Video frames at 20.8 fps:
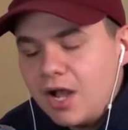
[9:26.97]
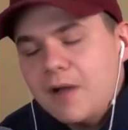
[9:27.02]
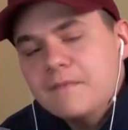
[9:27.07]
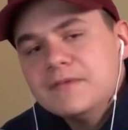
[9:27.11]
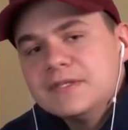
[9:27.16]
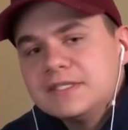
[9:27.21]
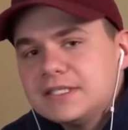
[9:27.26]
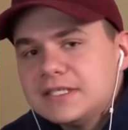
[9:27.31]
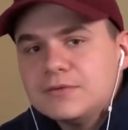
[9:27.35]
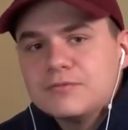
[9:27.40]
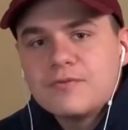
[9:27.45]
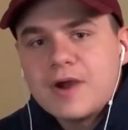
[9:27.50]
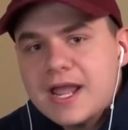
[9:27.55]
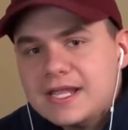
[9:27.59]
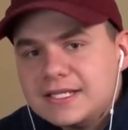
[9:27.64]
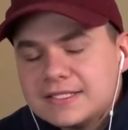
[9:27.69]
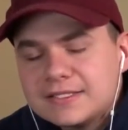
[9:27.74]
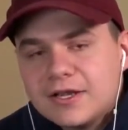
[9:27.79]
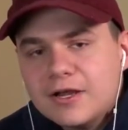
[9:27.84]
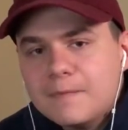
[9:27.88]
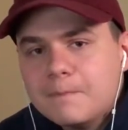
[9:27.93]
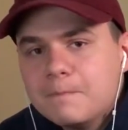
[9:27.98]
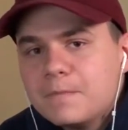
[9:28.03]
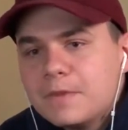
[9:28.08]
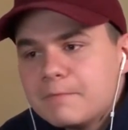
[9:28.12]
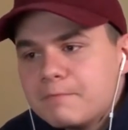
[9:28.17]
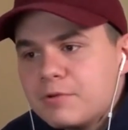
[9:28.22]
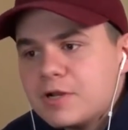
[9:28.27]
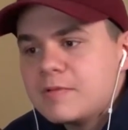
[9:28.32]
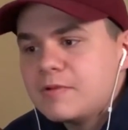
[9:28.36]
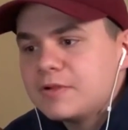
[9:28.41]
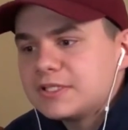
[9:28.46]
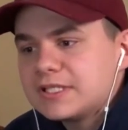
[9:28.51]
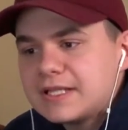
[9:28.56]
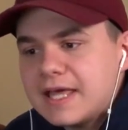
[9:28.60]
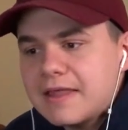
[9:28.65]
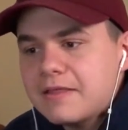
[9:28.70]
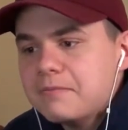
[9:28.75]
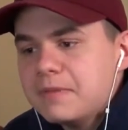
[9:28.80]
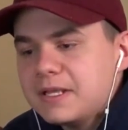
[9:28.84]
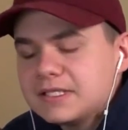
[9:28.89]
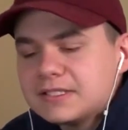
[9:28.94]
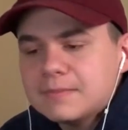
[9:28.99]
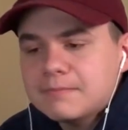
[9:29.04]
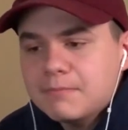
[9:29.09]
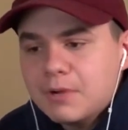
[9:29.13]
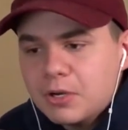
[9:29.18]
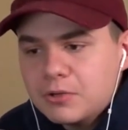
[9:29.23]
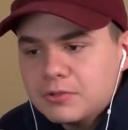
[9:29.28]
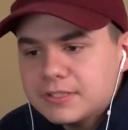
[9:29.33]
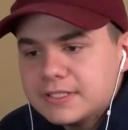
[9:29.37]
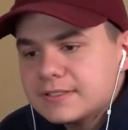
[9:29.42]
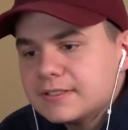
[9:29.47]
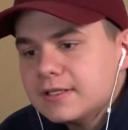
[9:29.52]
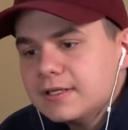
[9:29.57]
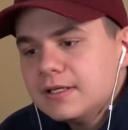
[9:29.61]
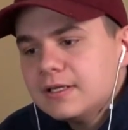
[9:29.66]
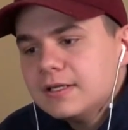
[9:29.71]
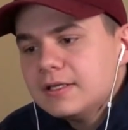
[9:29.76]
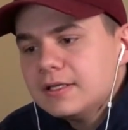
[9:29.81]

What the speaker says: Obviously, Rice Gum, pretty much the guy that makes the most.